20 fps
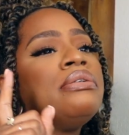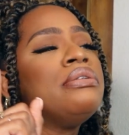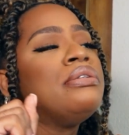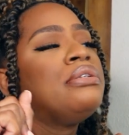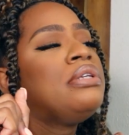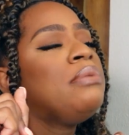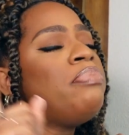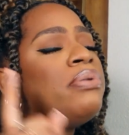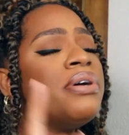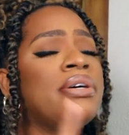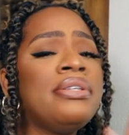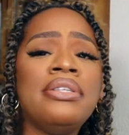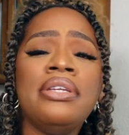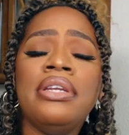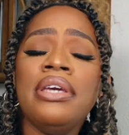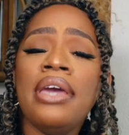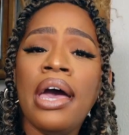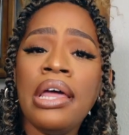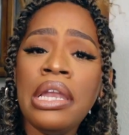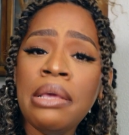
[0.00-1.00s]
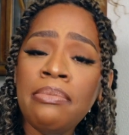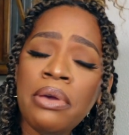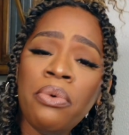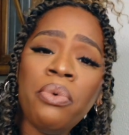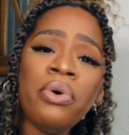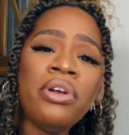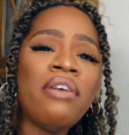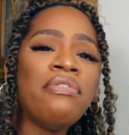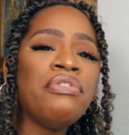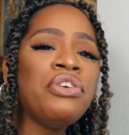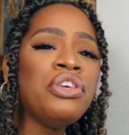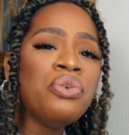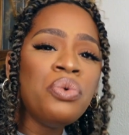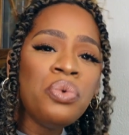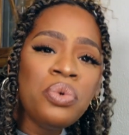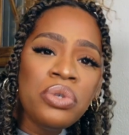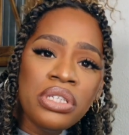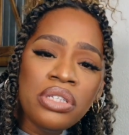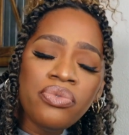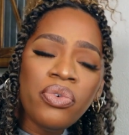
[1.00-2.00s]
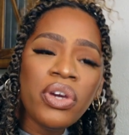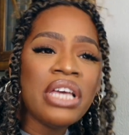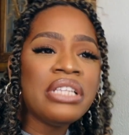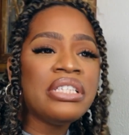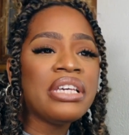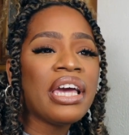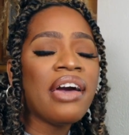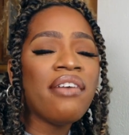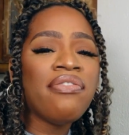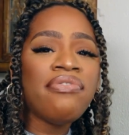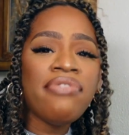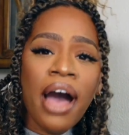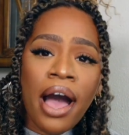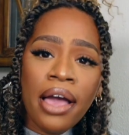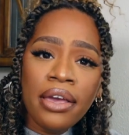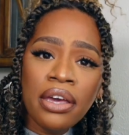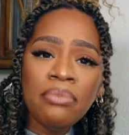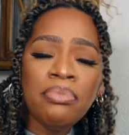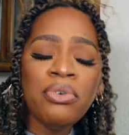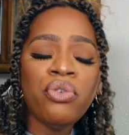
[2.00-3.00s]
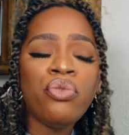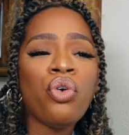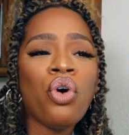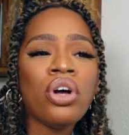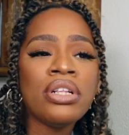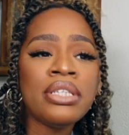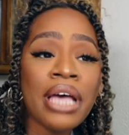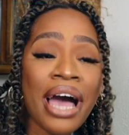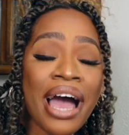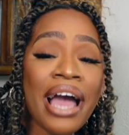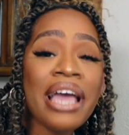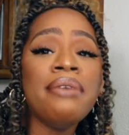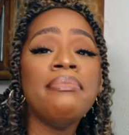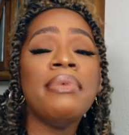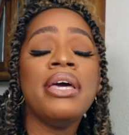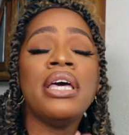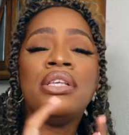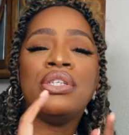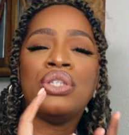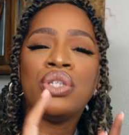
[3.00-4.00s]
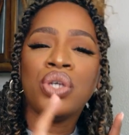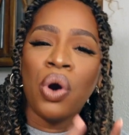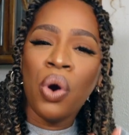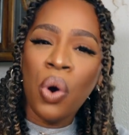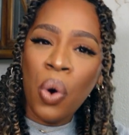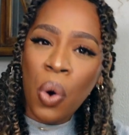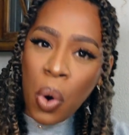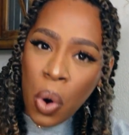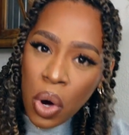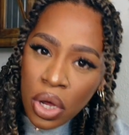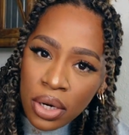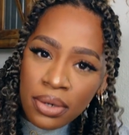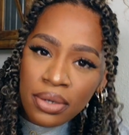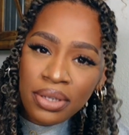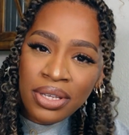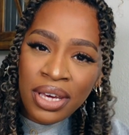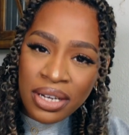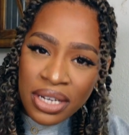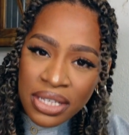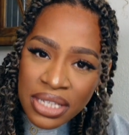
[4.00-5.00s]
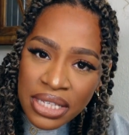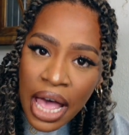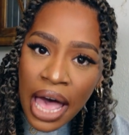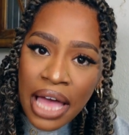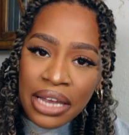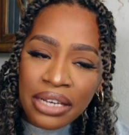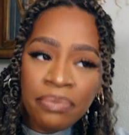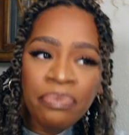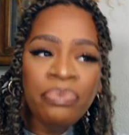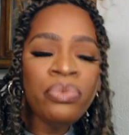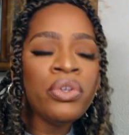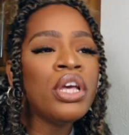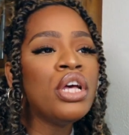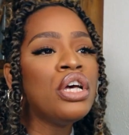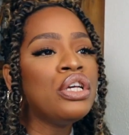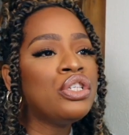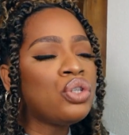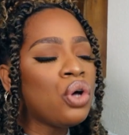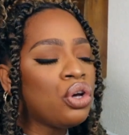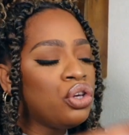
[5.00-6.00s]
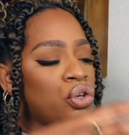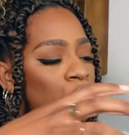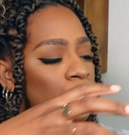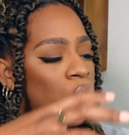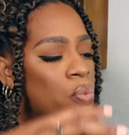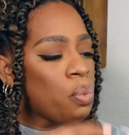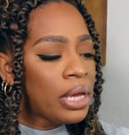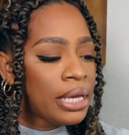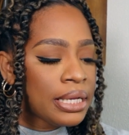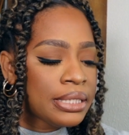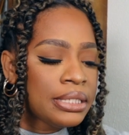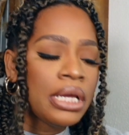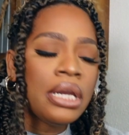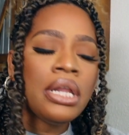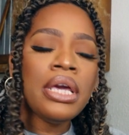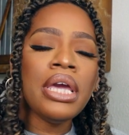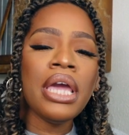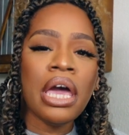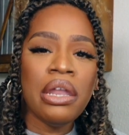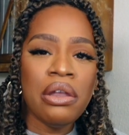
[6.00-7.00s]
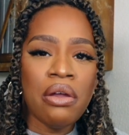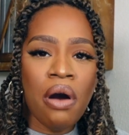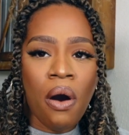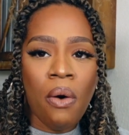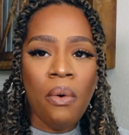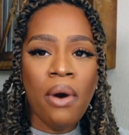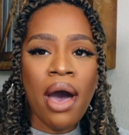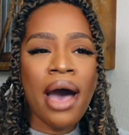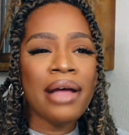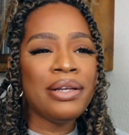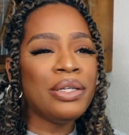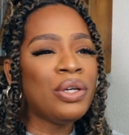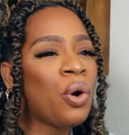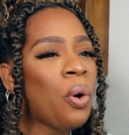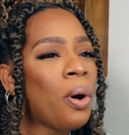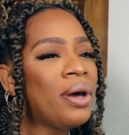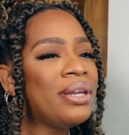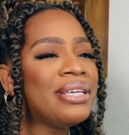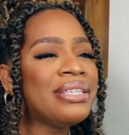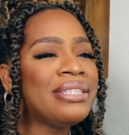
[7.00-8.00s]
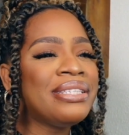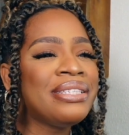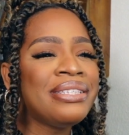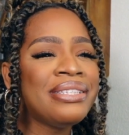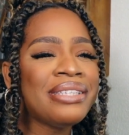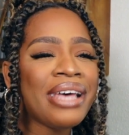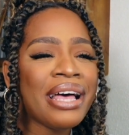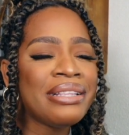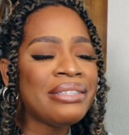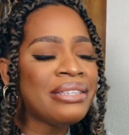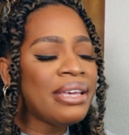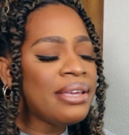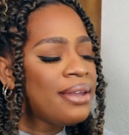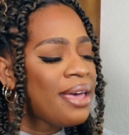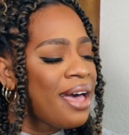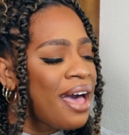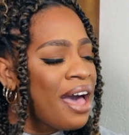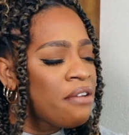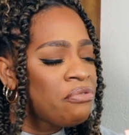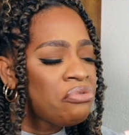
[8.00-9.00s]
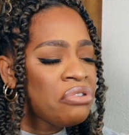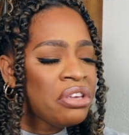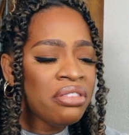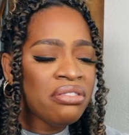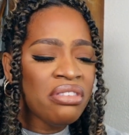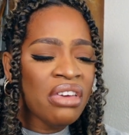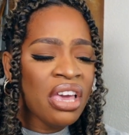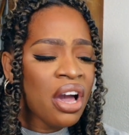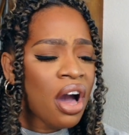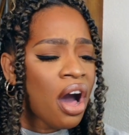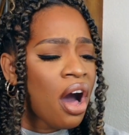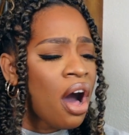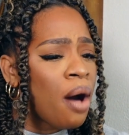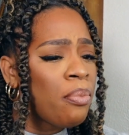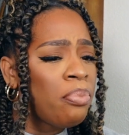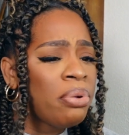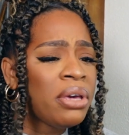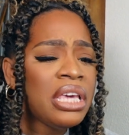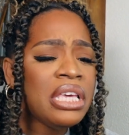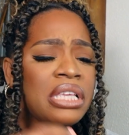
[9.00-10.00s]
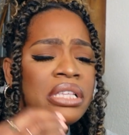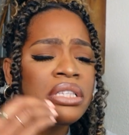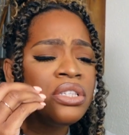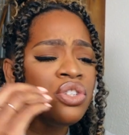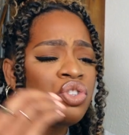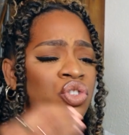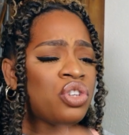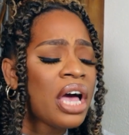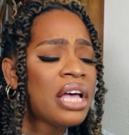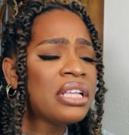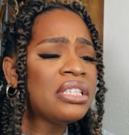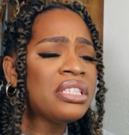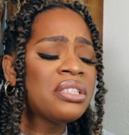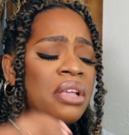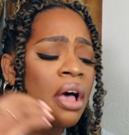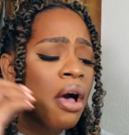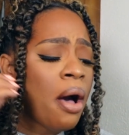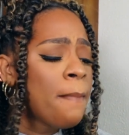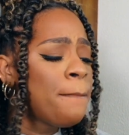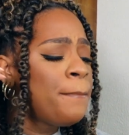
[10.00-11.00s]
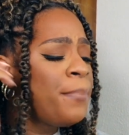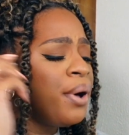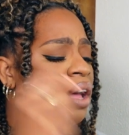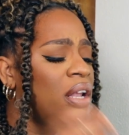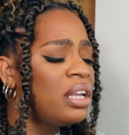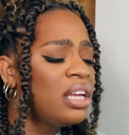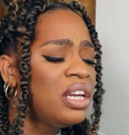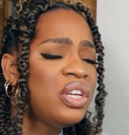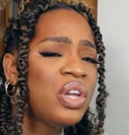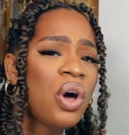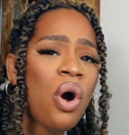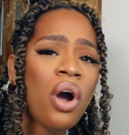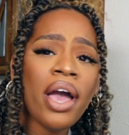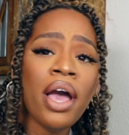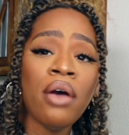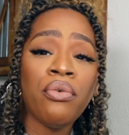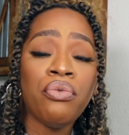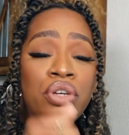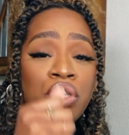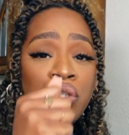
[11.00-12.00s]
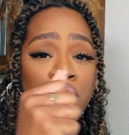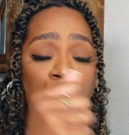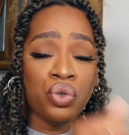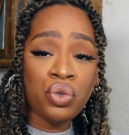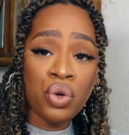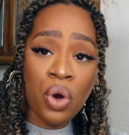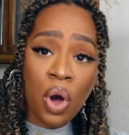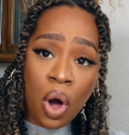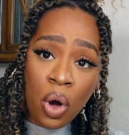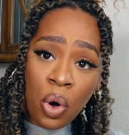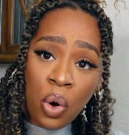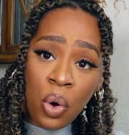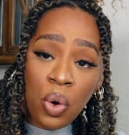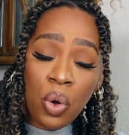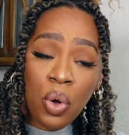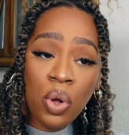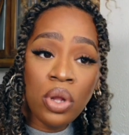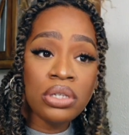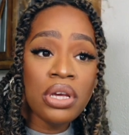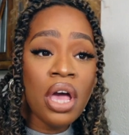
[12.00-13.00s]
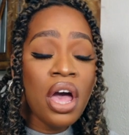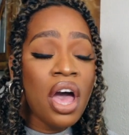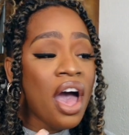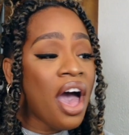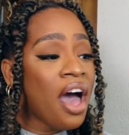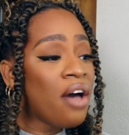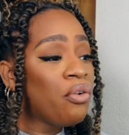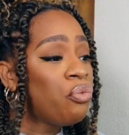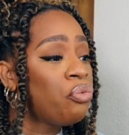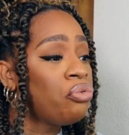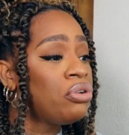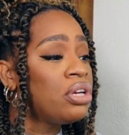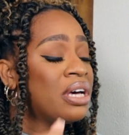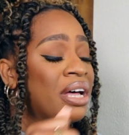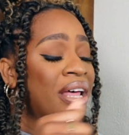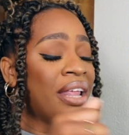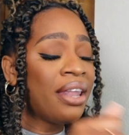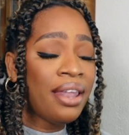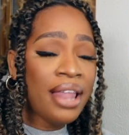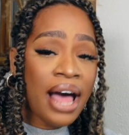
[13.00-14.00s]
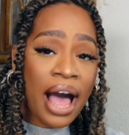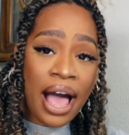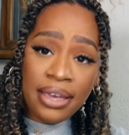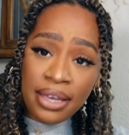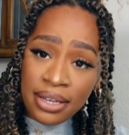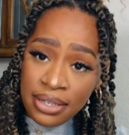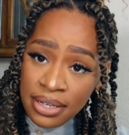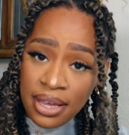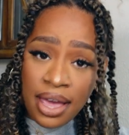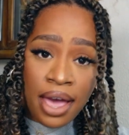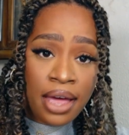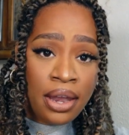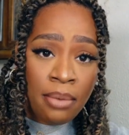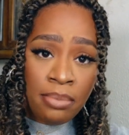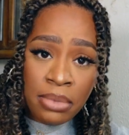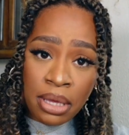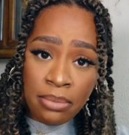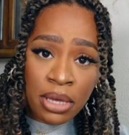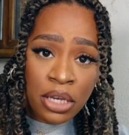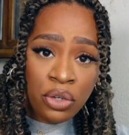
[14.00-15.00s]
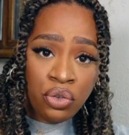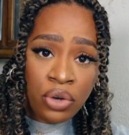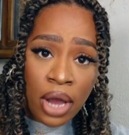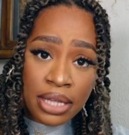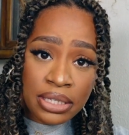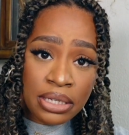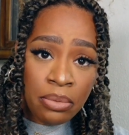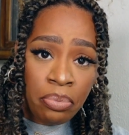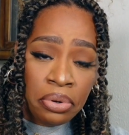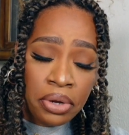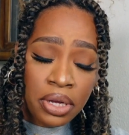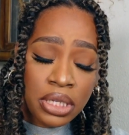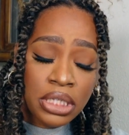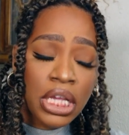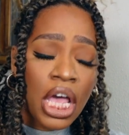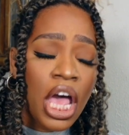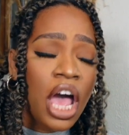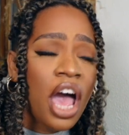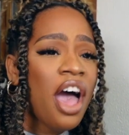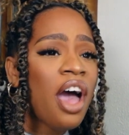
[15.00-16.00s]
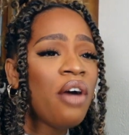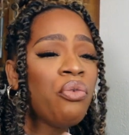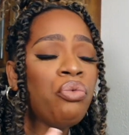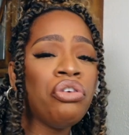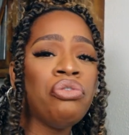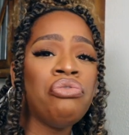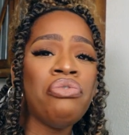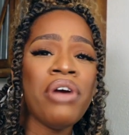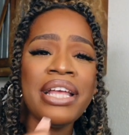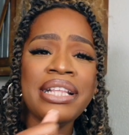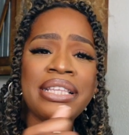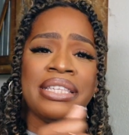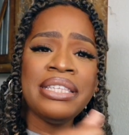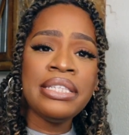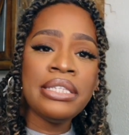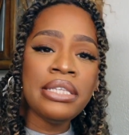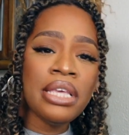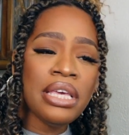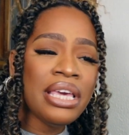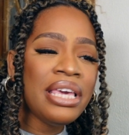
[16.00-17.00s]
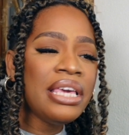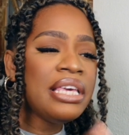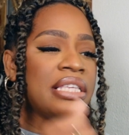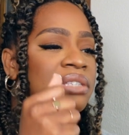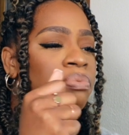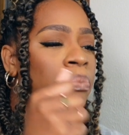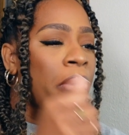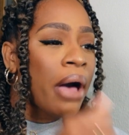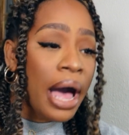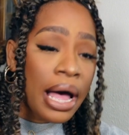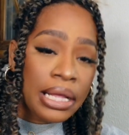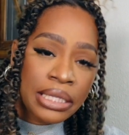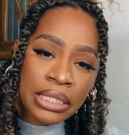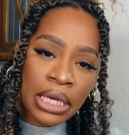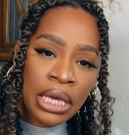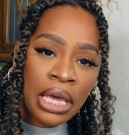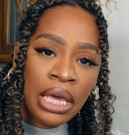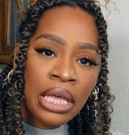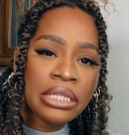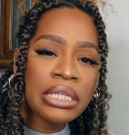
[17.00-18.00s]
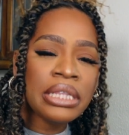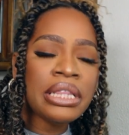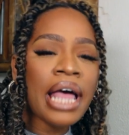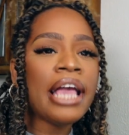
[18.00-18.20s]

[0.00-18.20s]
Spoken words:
The person the enemy would have used for you to get fired before time is gone. You understand? So you waiting here now, and God is setting everything up. He's just pulling down every stronghold, every Goliath the enemy may try to put, every Red Sea, he's parting it.